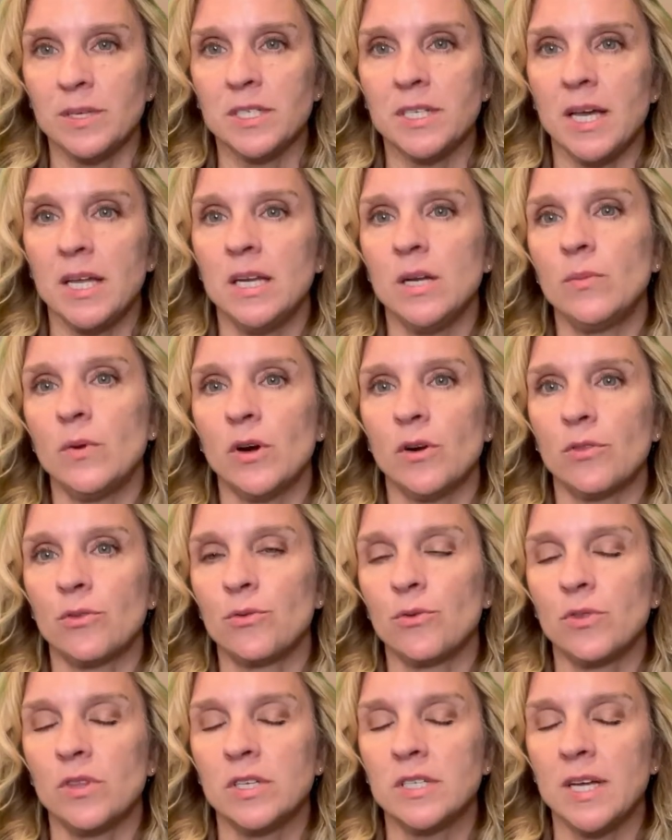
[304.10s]
anywhere
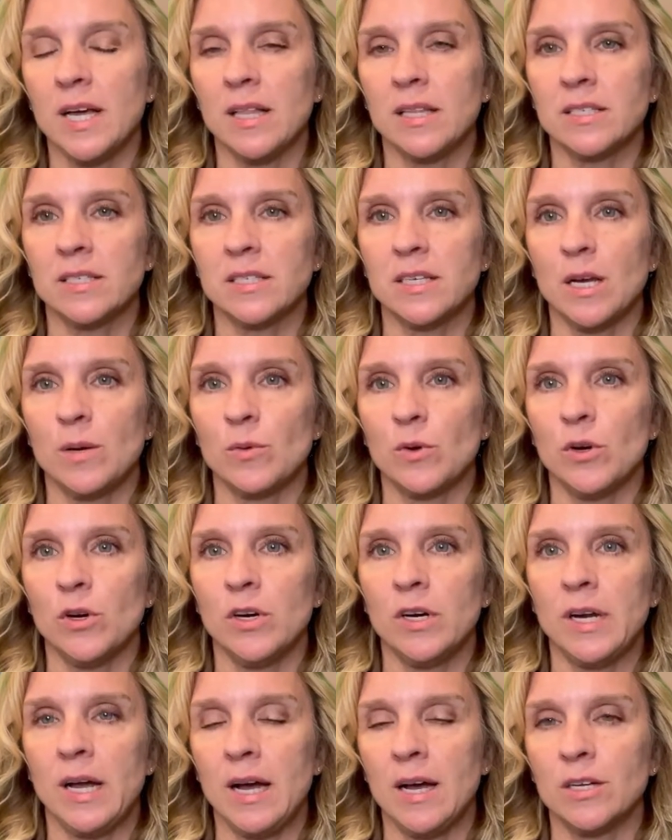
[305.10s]
through the Tallis
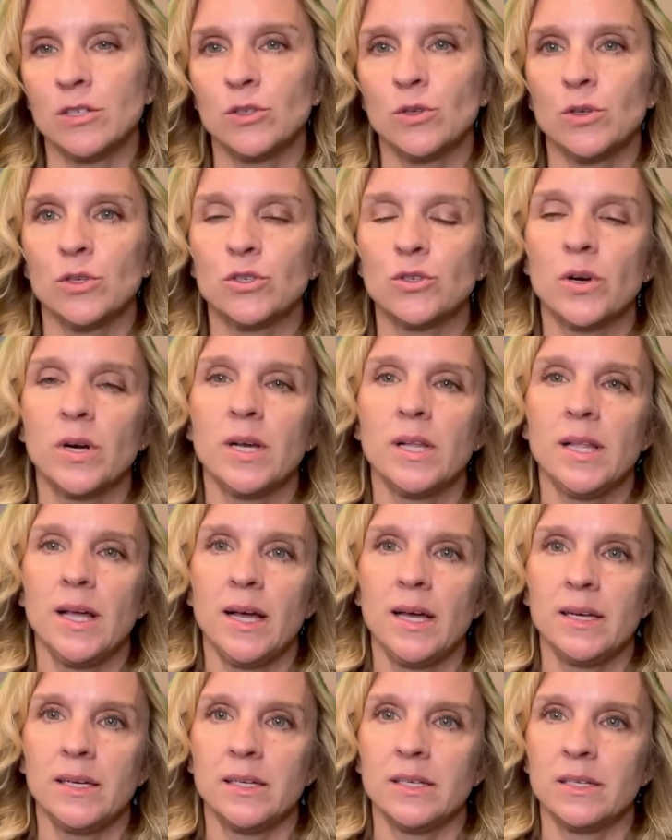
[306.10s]
neighborhood onto a
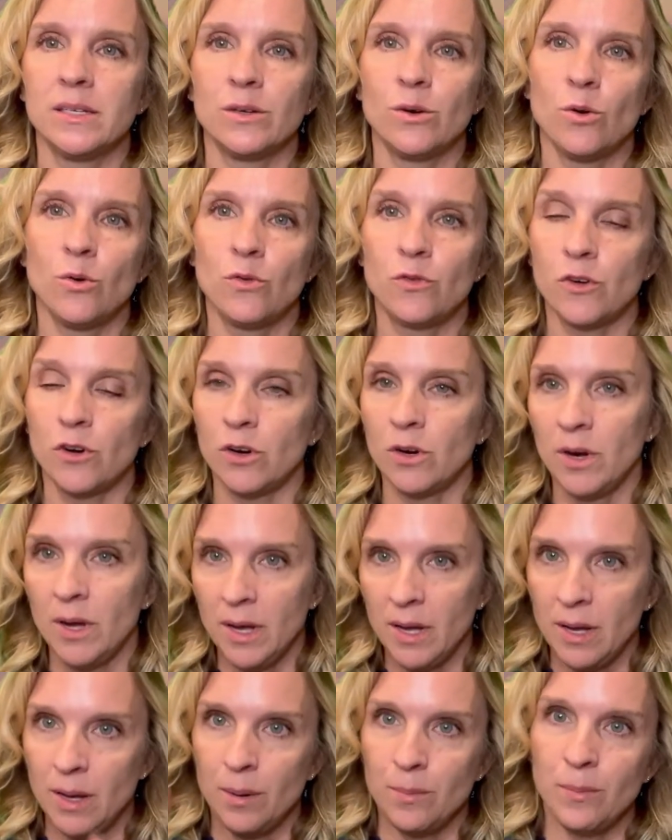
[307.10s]
trailhead and go for
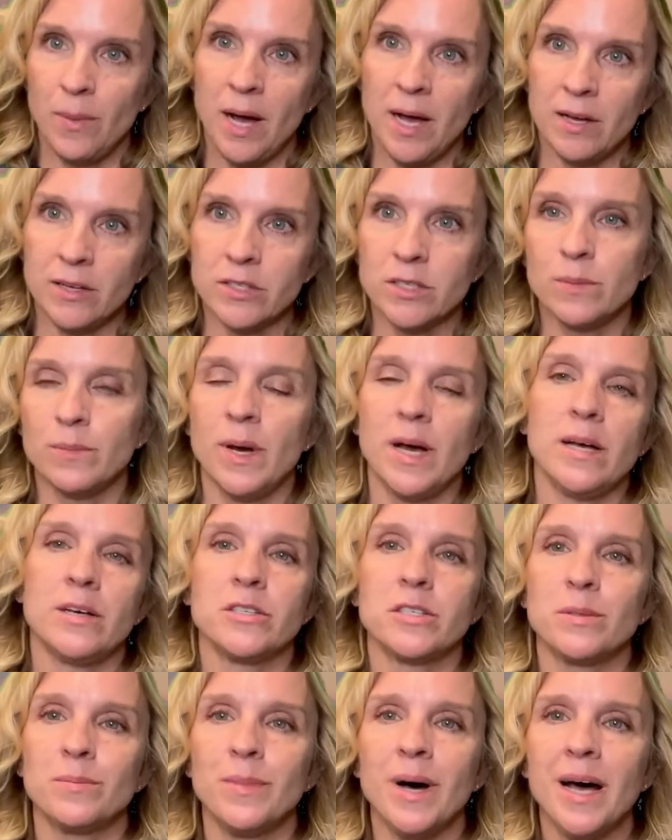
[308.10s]
miles and
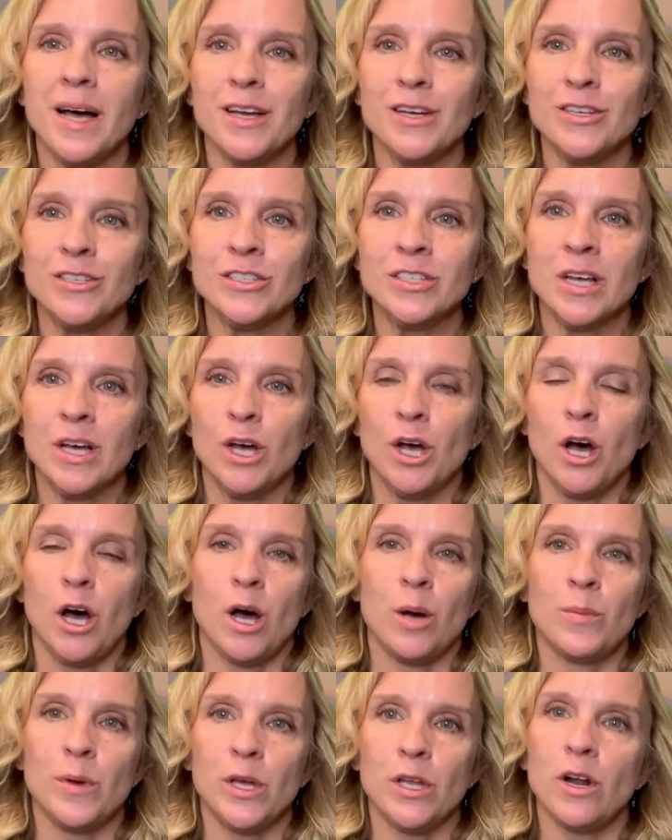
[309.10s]
miles and miles.
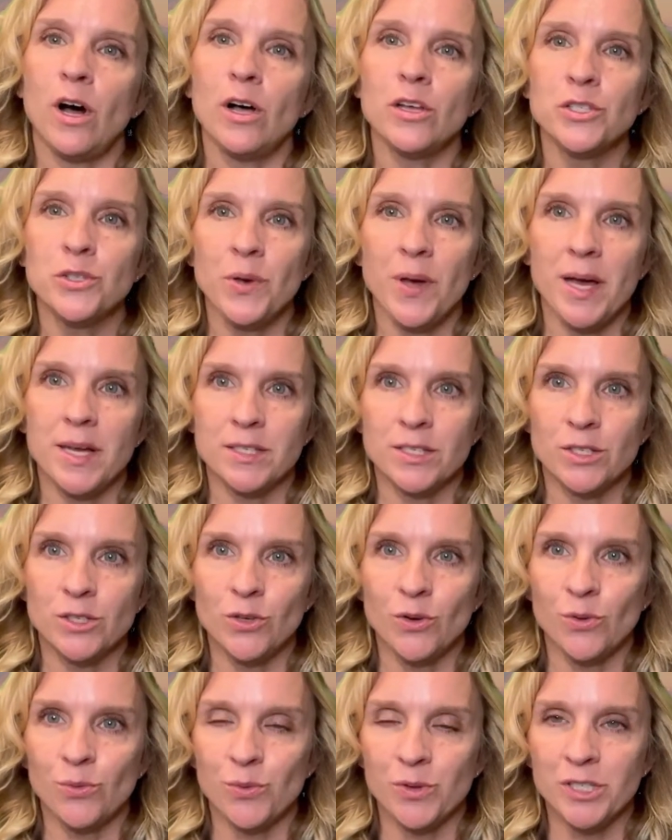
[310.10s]
It also has
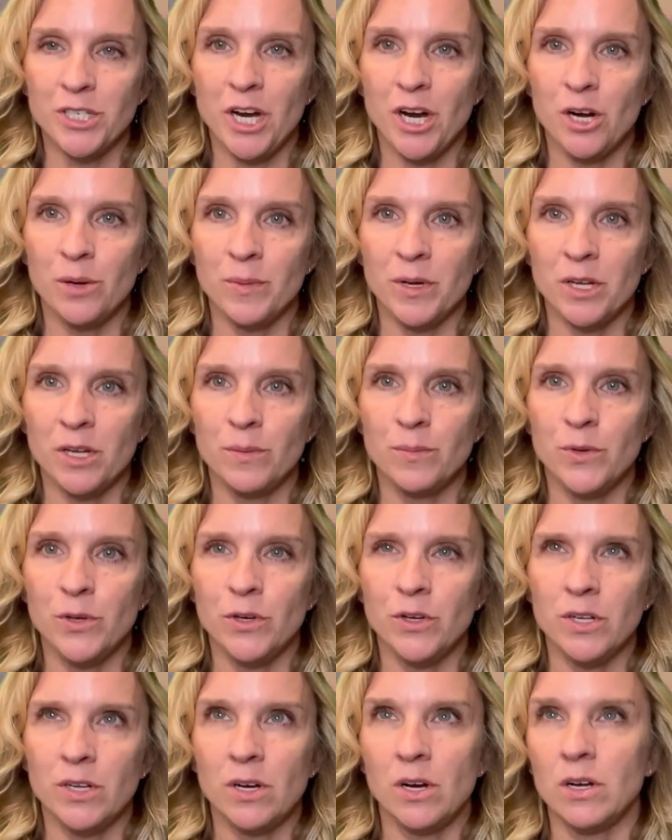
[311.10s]
its own retirement
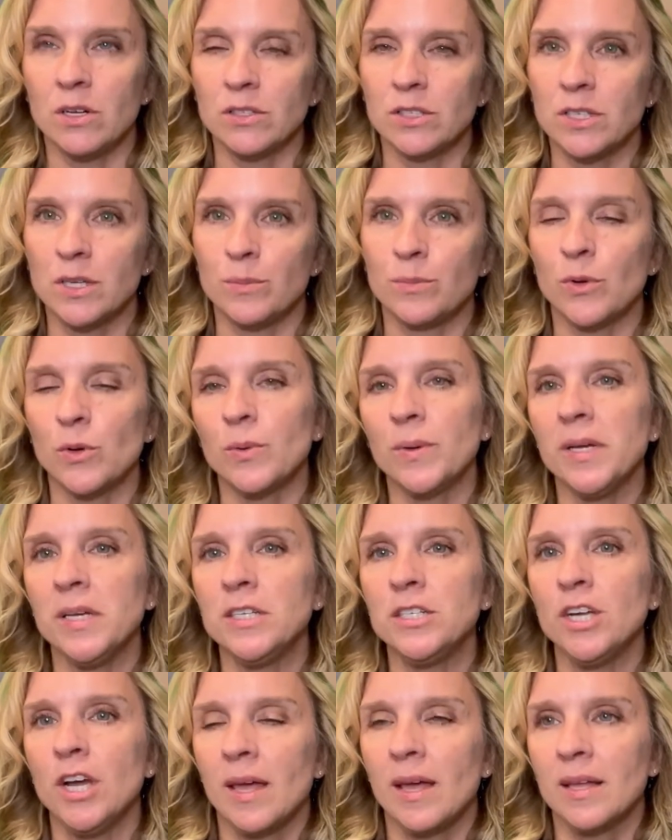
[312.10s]
community called Timber
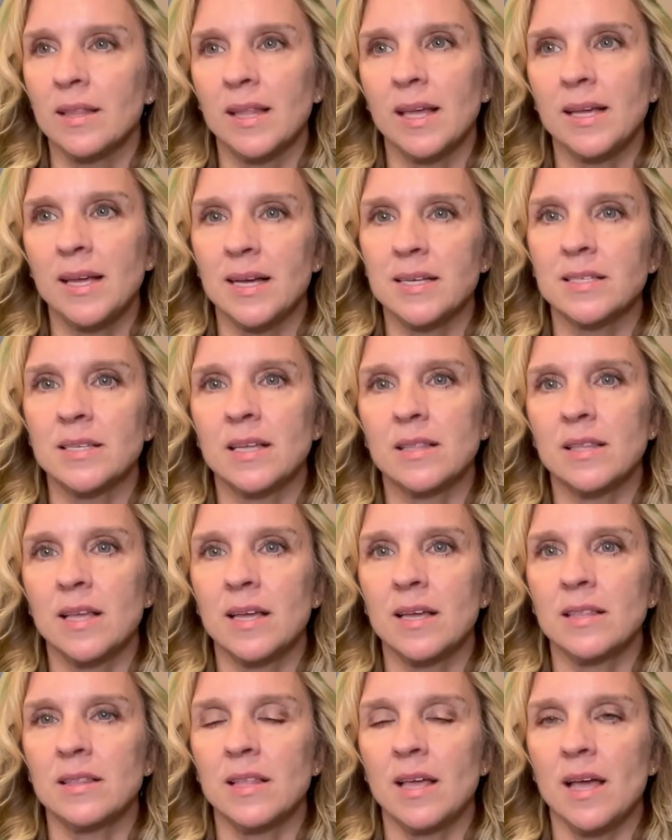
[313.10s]
Ridge. And like I said,
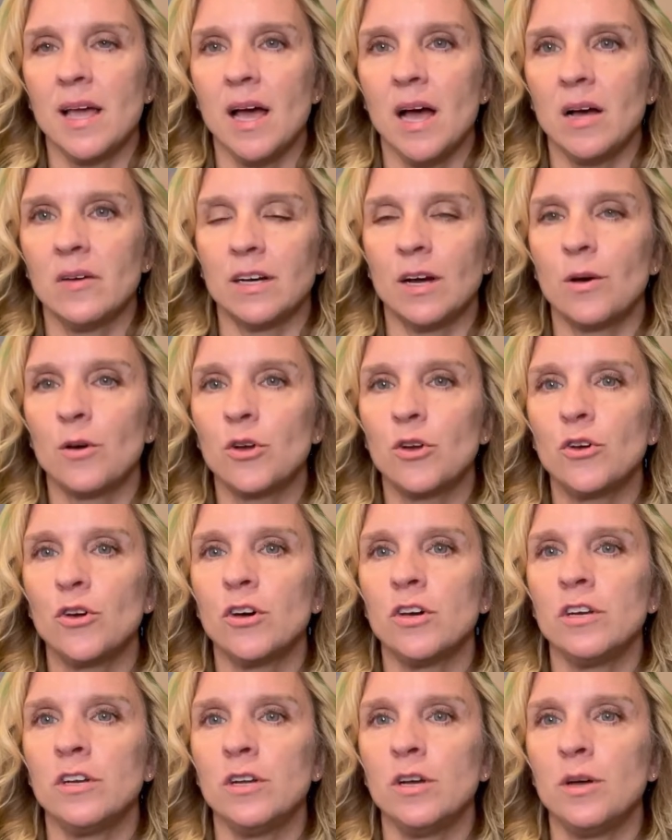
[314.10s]
they have a
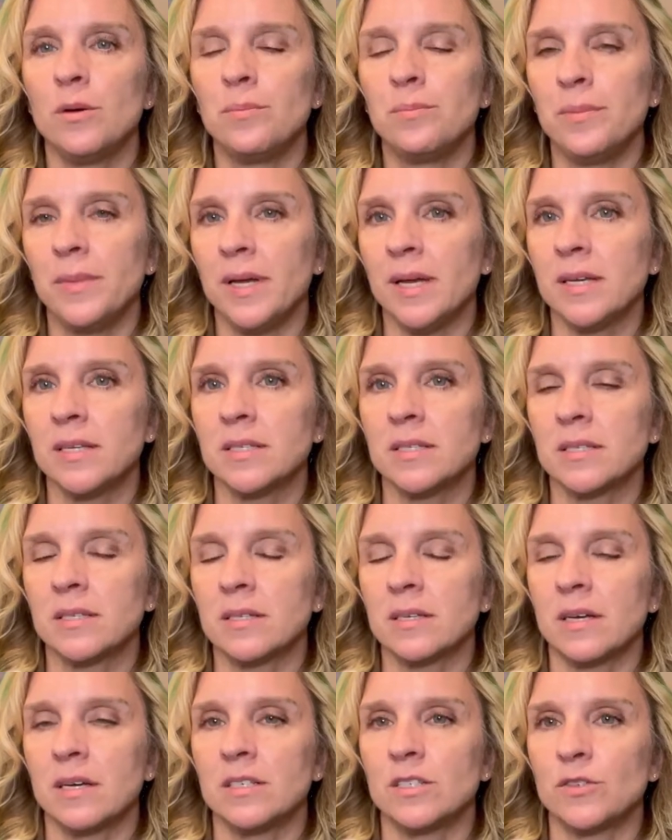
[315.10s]
good
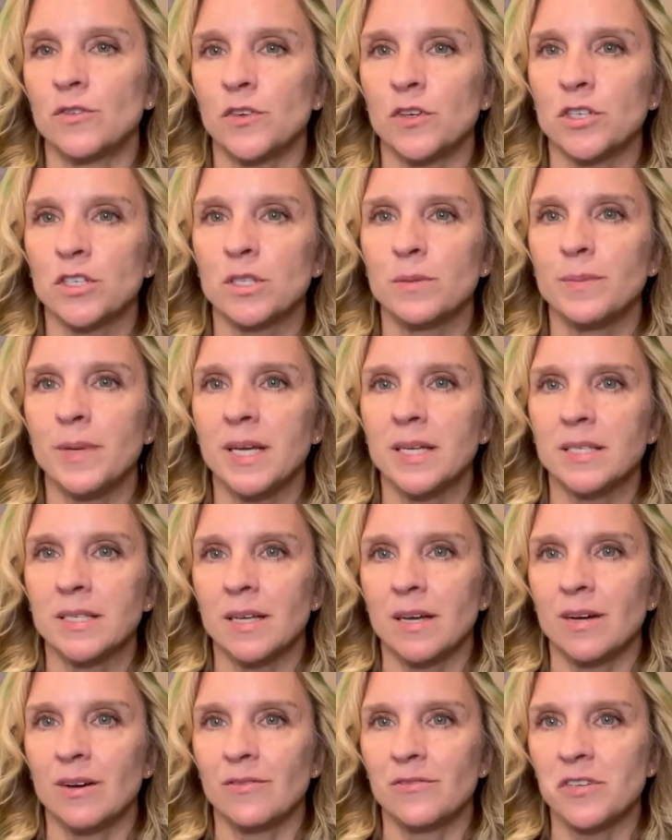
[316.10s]
mix, a diverse mix
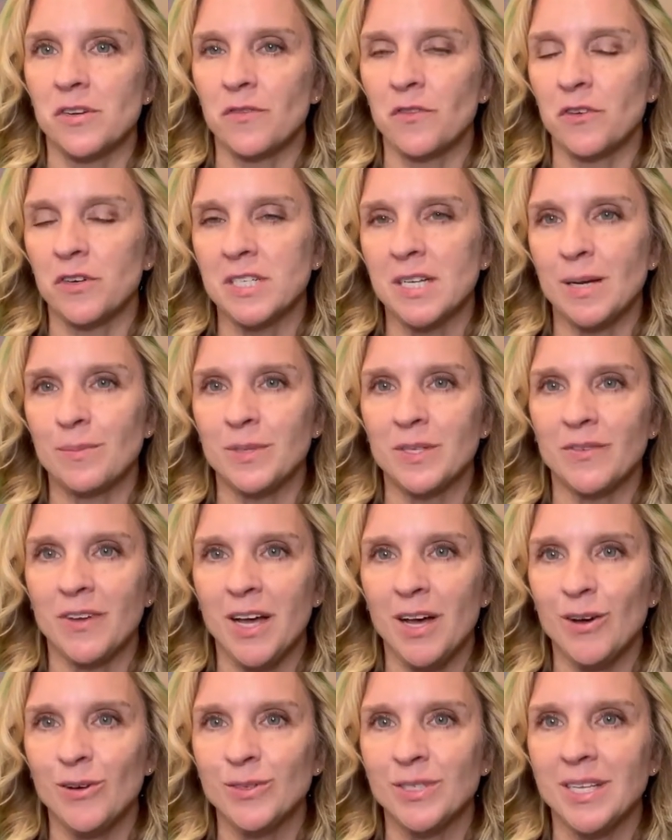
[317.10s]
of different types of
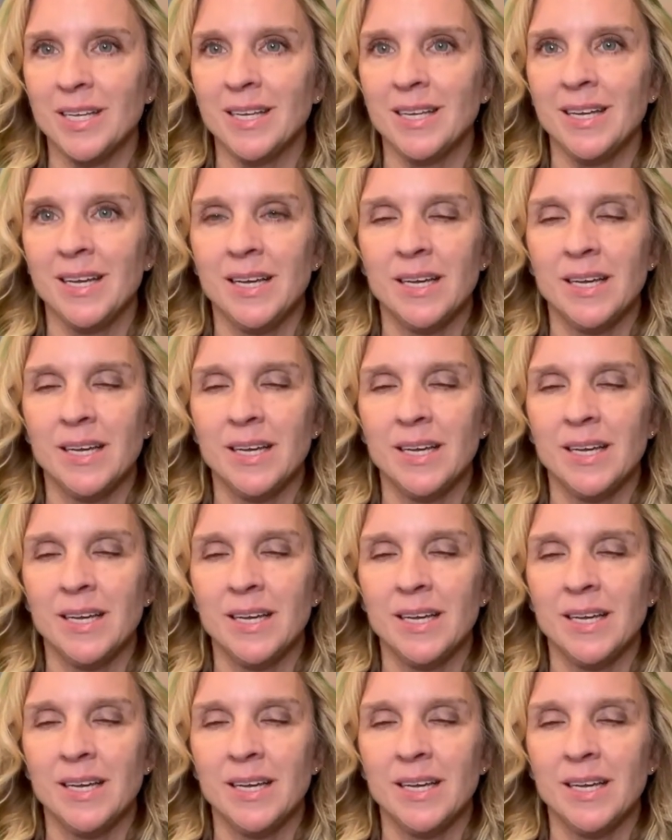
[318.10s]
housing,